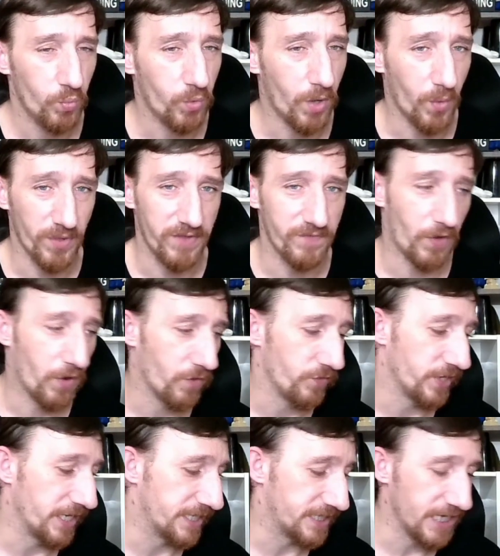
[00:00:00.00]
what we've
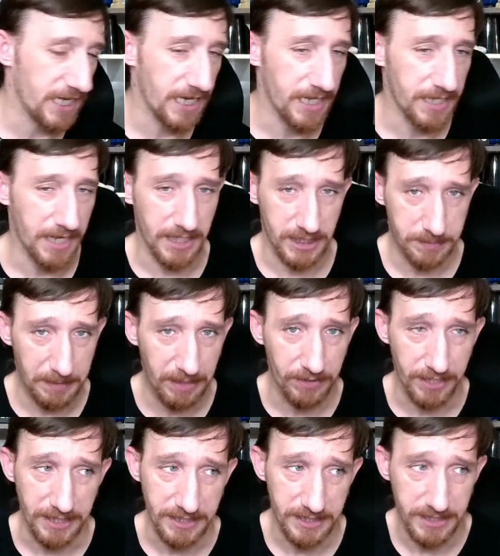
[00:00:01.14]
already seen and
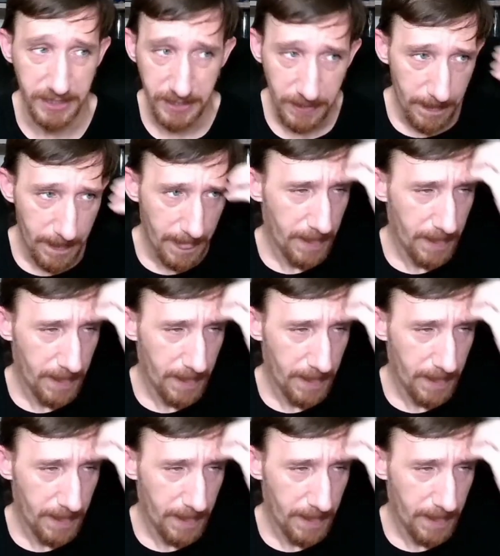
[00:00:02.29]
experienced.